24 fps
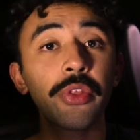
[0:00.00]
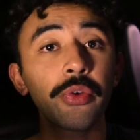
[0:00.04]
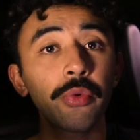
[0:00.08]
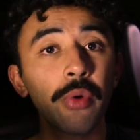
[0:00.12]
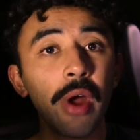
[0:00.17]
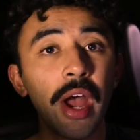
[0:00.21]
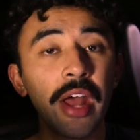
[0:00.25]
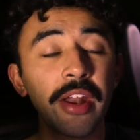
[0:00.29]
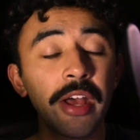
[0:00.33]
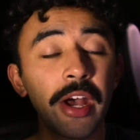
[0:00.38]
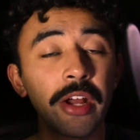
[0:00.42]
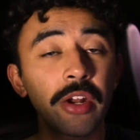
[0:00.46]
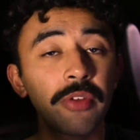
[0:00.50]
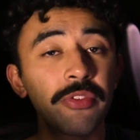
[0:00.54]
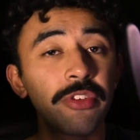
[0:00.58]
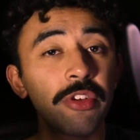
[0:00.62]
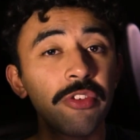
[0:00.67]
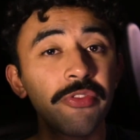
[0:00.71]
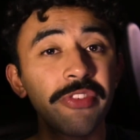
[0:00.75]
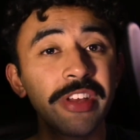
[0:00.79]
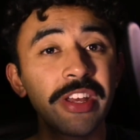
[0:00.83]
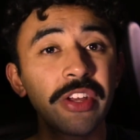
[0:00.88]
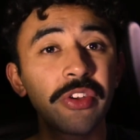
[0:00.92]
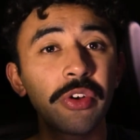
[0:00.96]
the ride height of your
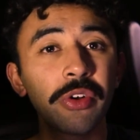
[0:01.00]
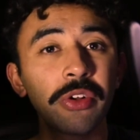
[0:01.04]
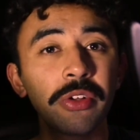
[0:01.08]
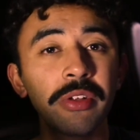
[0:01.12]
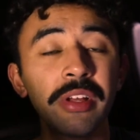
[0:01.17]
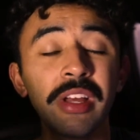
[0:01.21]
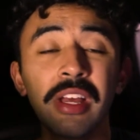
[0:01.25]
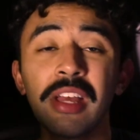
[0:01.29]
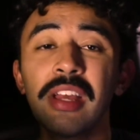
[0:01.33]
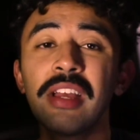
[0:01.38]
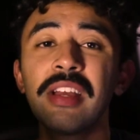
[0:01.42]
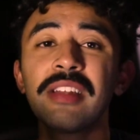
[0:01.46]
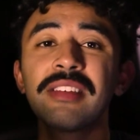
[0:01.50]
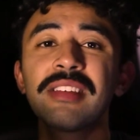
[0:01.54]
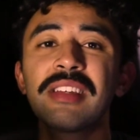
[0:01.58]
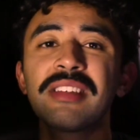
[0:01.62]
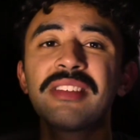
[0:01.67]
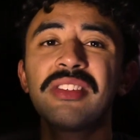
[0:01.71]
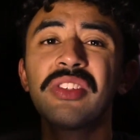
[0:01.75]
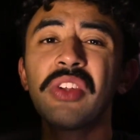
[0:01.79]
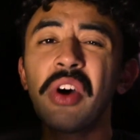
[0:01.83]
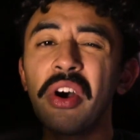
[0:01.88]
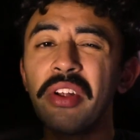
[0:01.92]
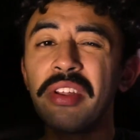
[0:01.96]
vehicle
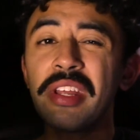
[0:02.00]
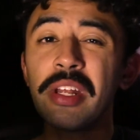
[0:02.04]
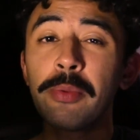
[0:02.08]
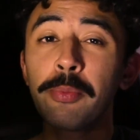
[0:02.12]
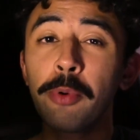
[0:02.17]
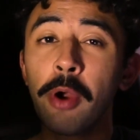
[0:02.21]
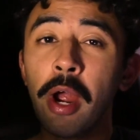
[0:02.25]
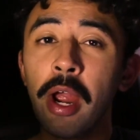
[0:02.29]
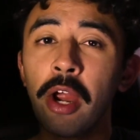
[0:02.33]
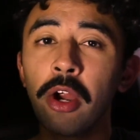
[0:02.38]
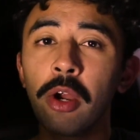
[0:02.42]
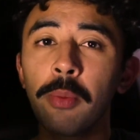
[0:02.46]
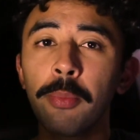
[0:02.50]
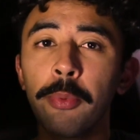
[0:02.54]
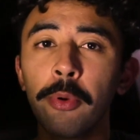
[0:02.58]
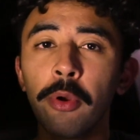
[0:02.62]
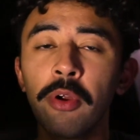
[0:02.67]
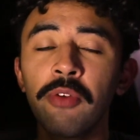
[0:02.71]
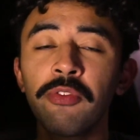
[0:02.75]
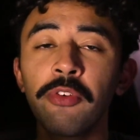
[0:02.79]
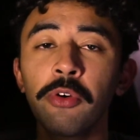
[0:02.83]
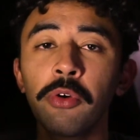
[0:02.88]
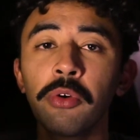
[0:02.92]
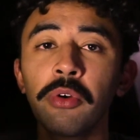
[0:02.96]
does not need prior
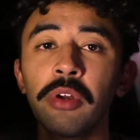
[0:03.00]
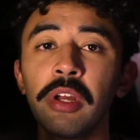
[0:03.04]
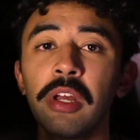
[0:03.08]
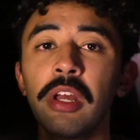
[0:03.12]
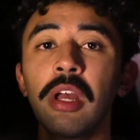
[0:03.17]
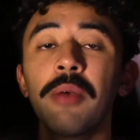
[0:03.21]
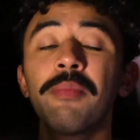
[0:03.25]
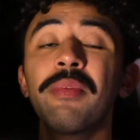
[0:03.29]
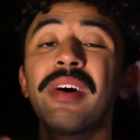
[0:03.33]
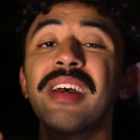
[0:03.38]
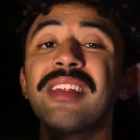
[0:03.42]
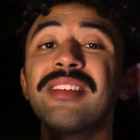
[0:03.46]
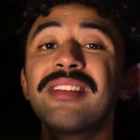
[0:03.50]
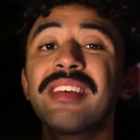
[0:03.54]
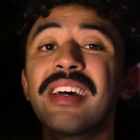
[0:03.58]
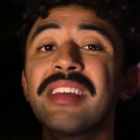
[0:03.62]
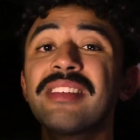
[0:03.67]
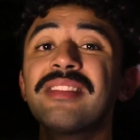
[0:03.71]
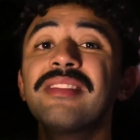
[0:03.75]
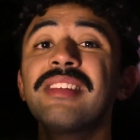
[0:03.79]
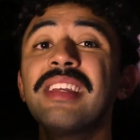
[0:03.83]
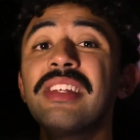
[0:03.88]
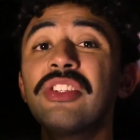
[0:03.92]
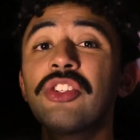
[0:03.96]
approval, but
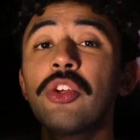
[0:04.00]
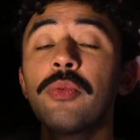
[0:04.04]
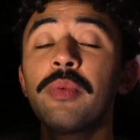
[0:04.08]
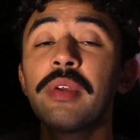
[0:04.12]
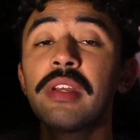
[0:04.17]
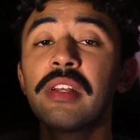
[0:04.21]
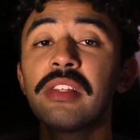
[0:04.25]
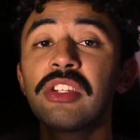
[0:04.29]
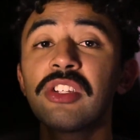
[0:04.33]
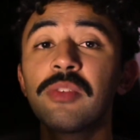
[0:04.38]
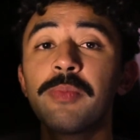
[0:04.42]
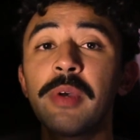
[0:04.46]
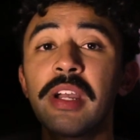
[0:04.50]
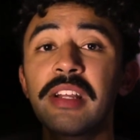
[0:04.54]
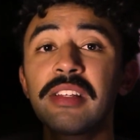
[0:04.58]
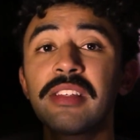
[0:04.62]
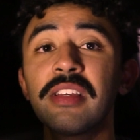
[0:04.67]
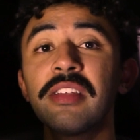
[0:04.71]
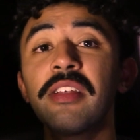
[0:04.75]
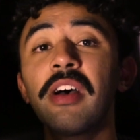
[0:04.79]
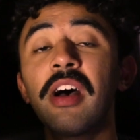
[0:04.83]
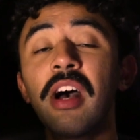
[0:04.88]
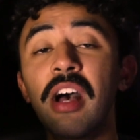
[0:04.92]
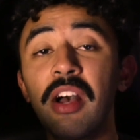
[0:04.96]
does need to be
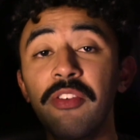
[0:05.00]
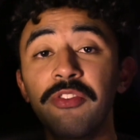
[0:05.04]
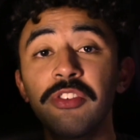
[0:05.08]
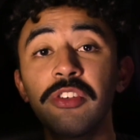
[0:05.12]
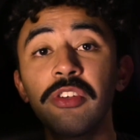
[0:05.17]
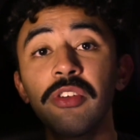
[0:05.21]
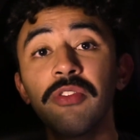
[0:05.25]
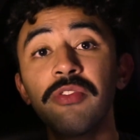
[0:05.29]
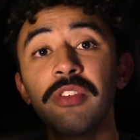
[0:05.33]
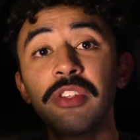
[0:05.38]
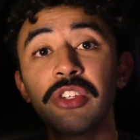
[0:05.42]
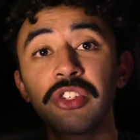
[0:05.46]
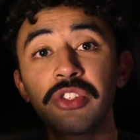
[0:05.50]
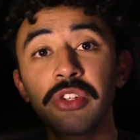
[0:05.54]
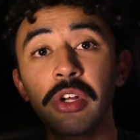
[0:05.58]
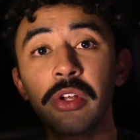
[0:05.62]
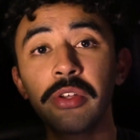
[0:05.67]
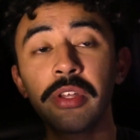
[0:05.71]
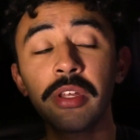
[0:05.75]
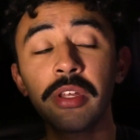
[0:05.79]
inspected after you've installed